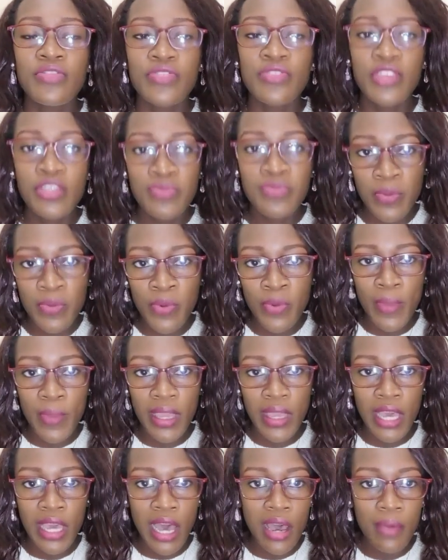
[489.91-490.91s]
these people
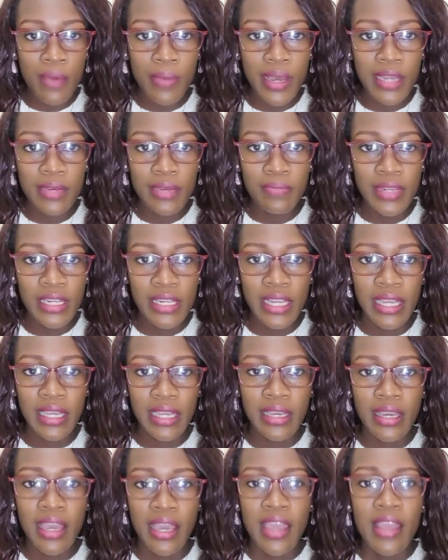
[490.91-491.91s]
may come and be
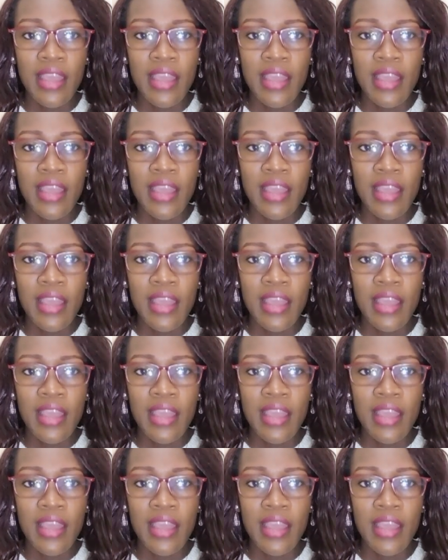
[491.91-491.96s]
like,